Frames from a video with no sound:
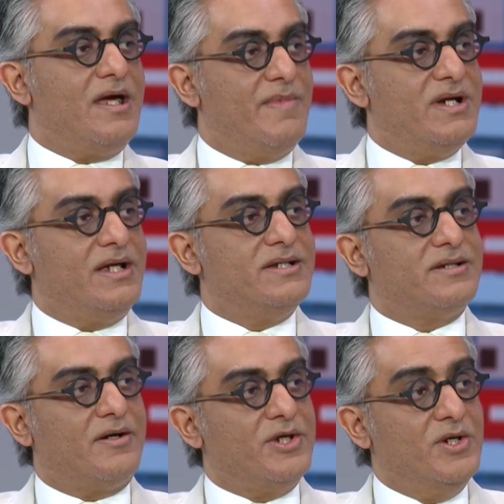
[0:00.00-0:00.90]
M&As
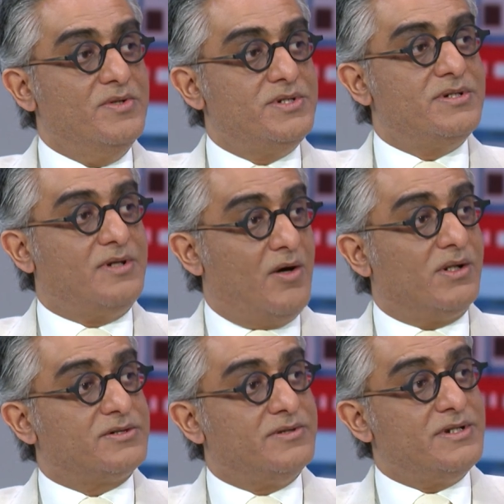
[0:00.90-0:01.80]
are huge, now
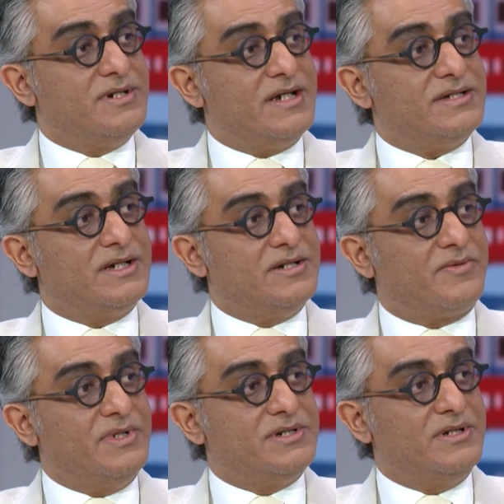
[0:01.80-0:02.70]
also in the United States
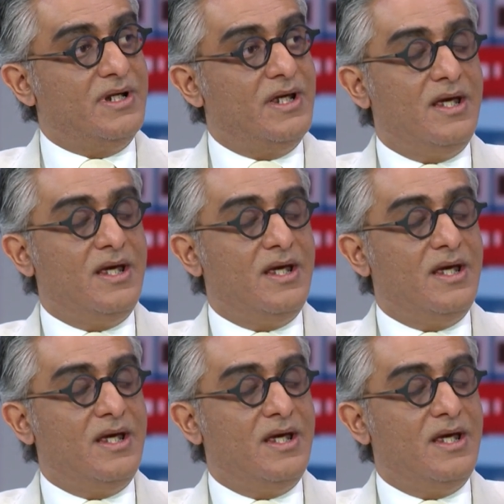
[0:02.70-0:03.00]
region.